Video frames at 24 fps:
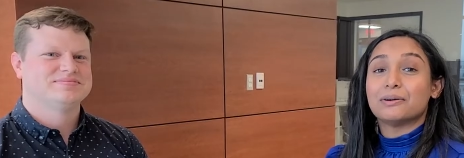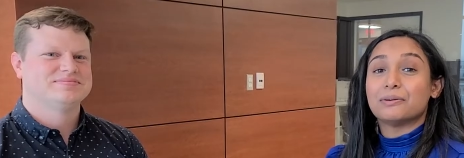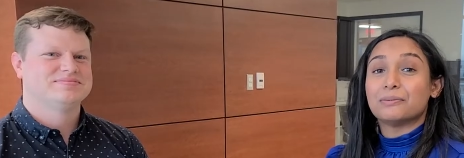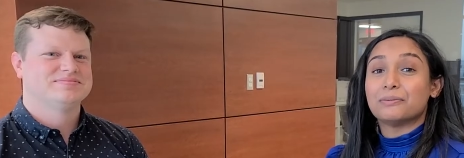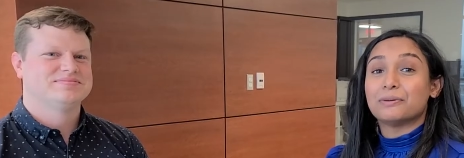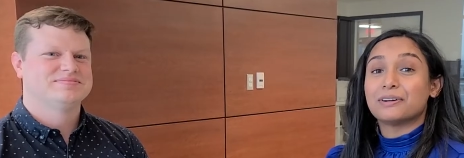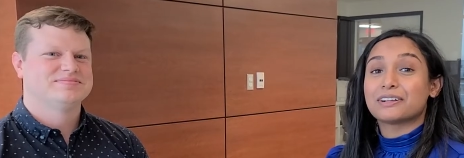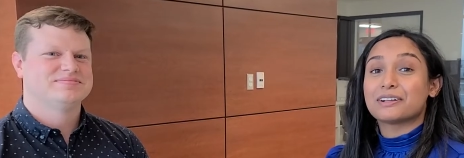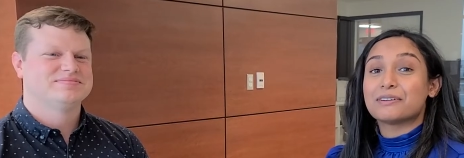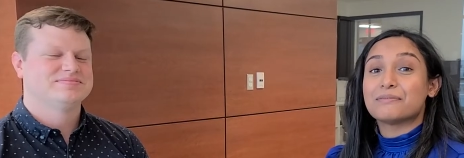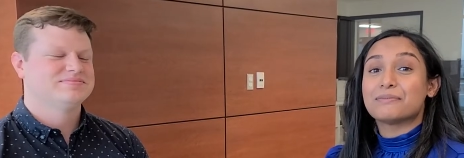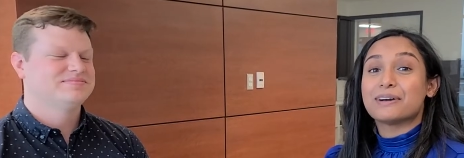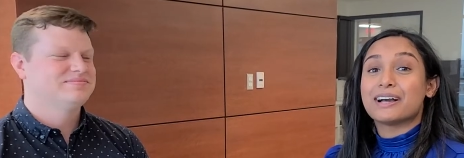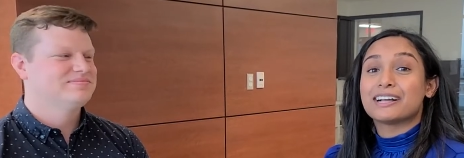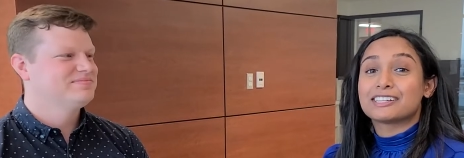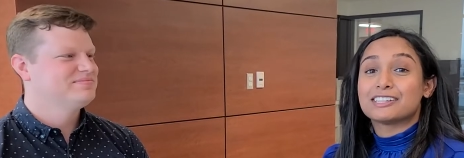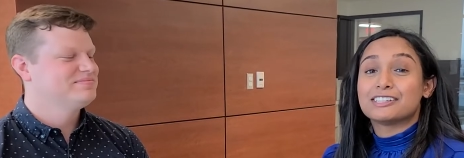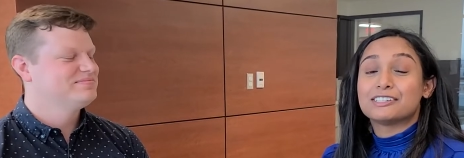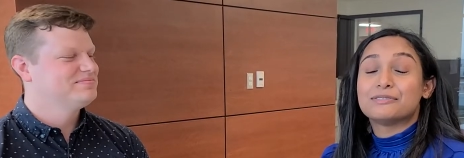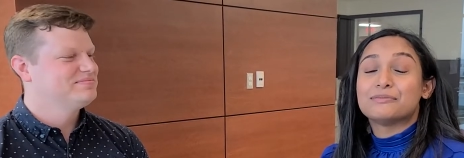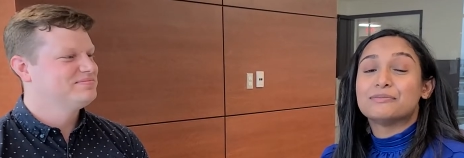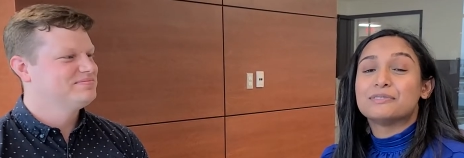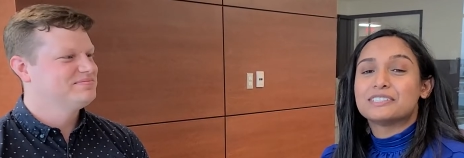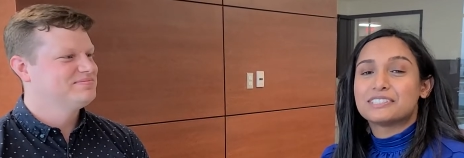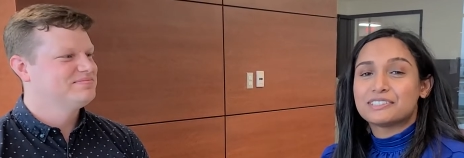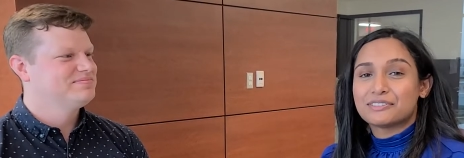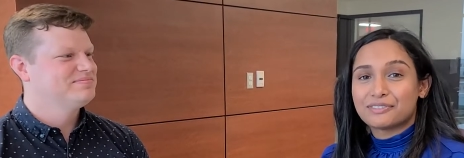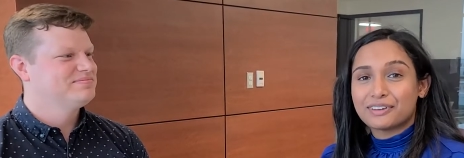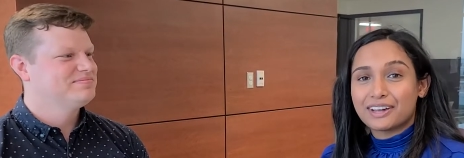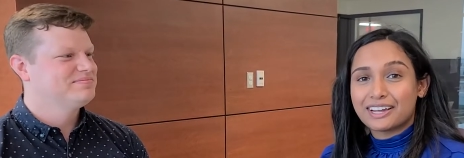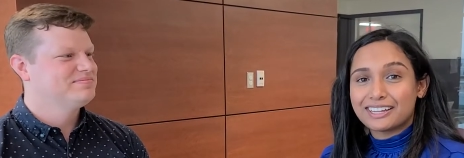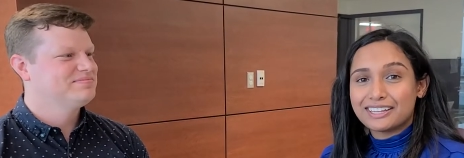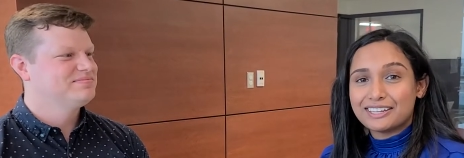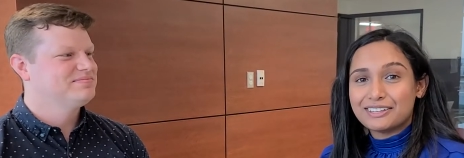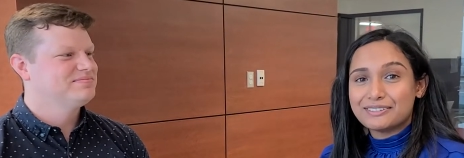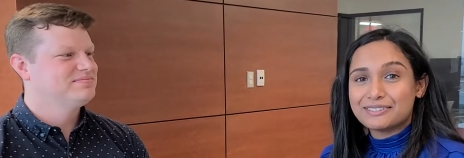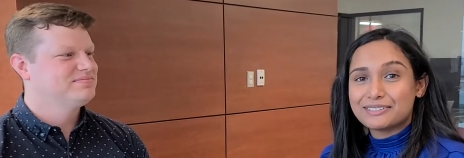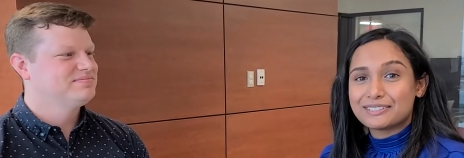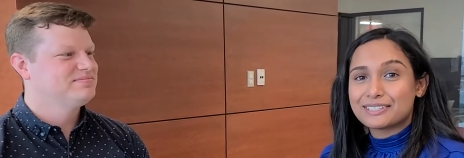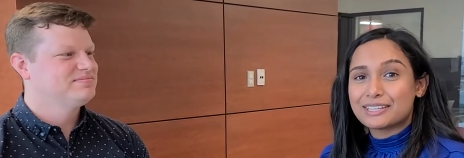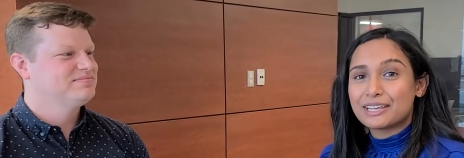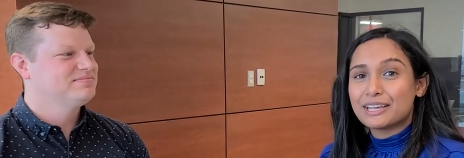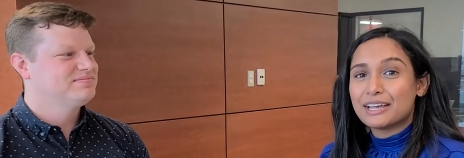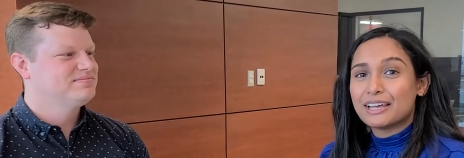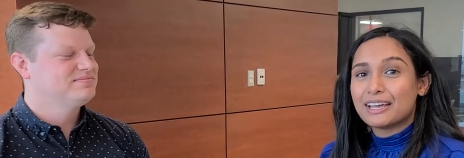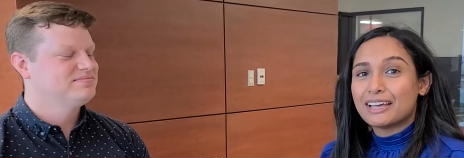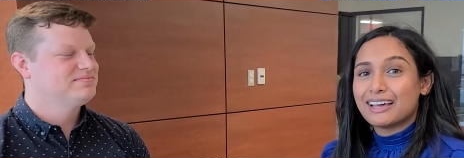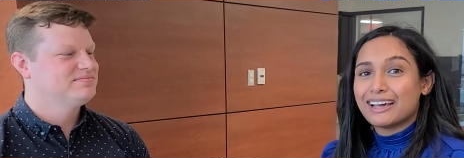Speaker 1: Welcome back to Demystifying News.
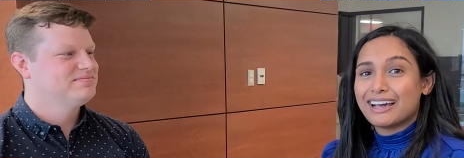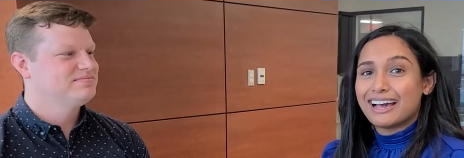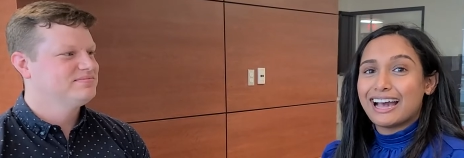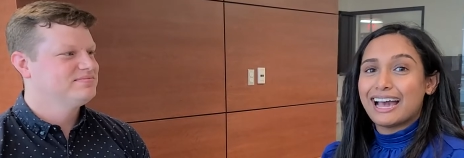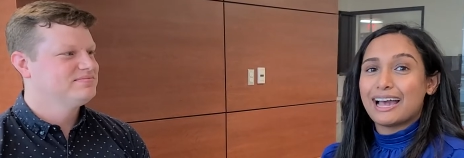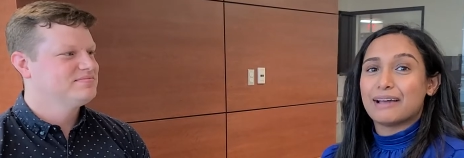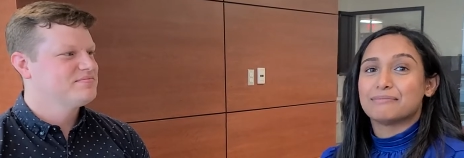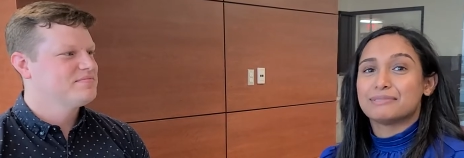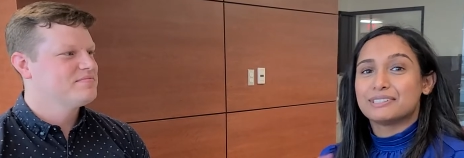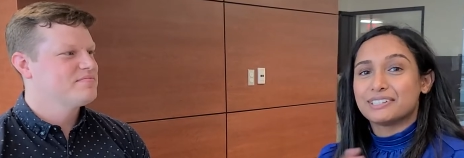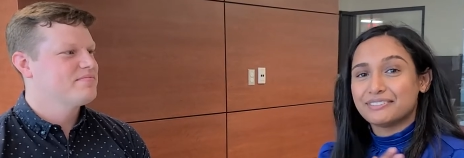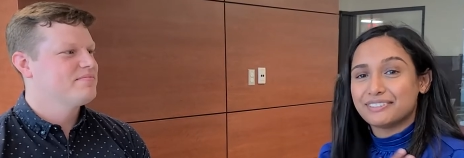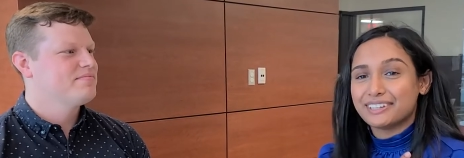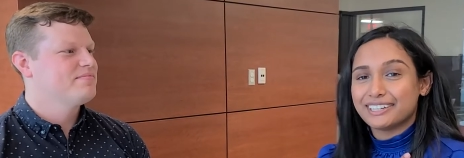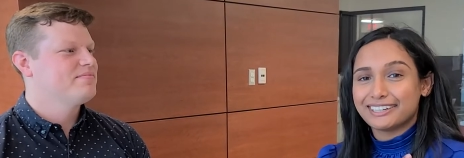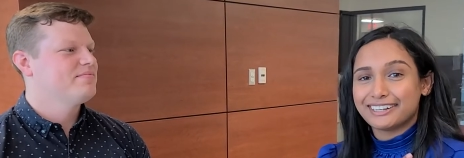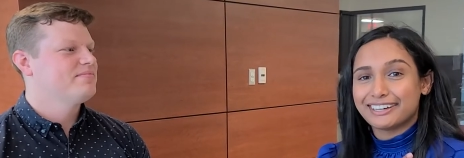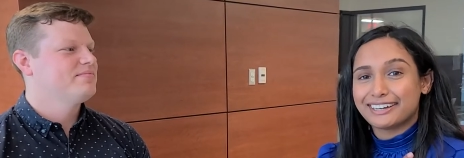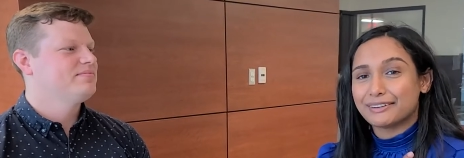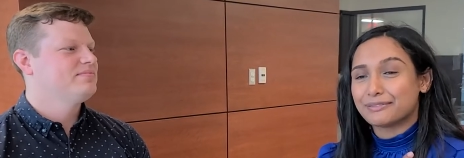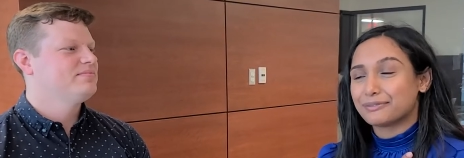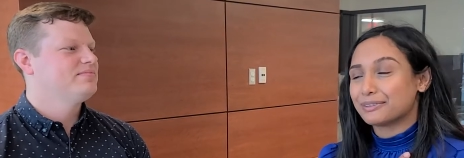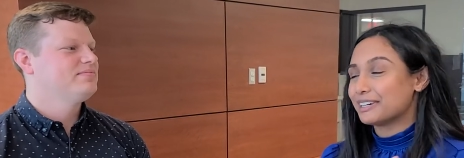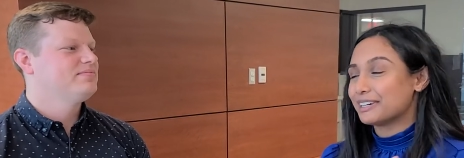I'm Diveena and we're